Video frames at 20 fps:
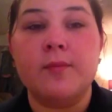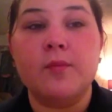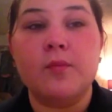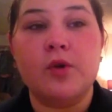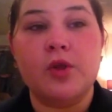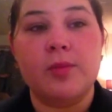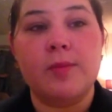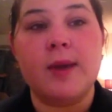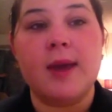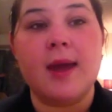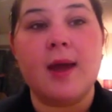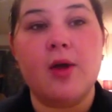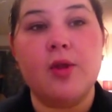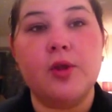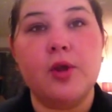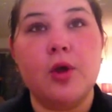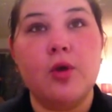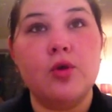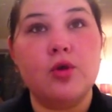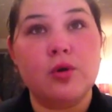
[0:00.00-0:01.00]
with my
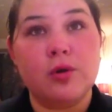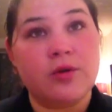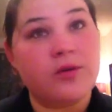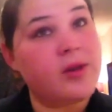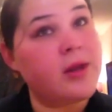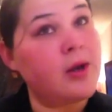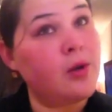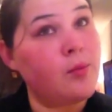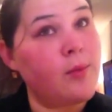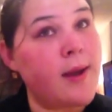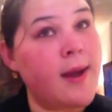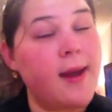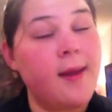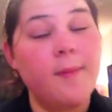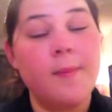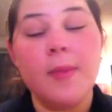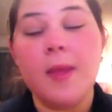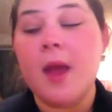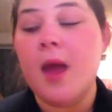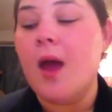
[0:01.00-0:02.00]
health coach, Christina Ray.